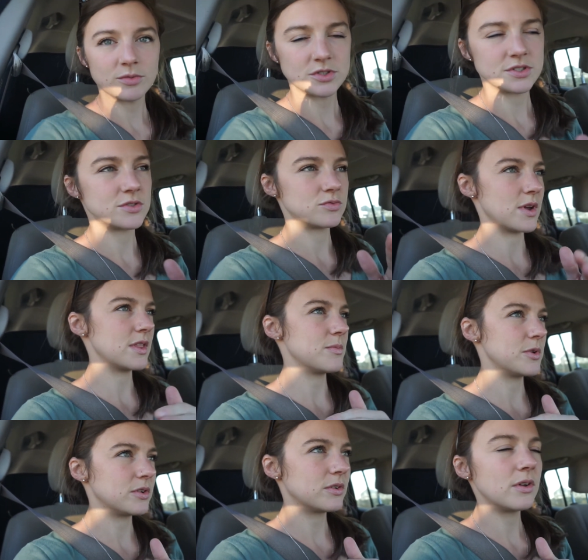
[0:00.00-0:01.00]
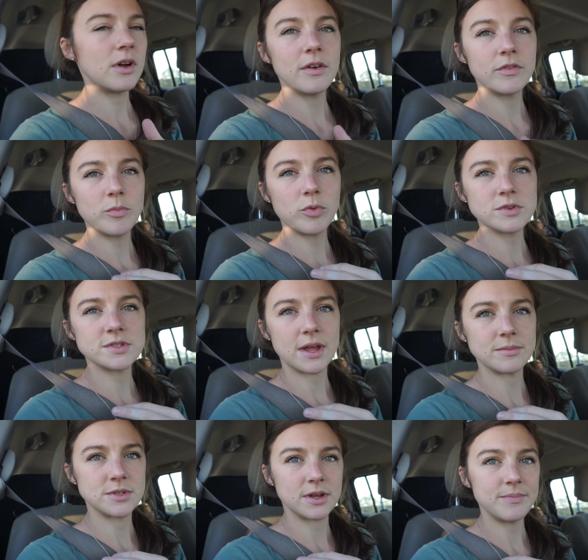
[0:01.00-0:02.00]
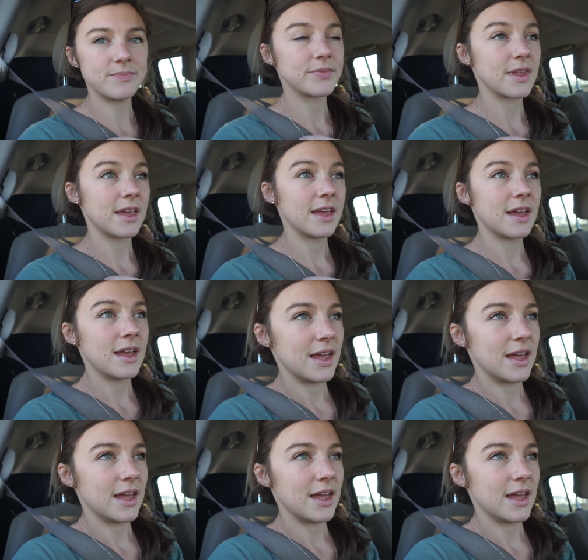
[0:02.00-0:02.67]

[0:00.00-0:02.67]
which is right in the middle of the boys' nap time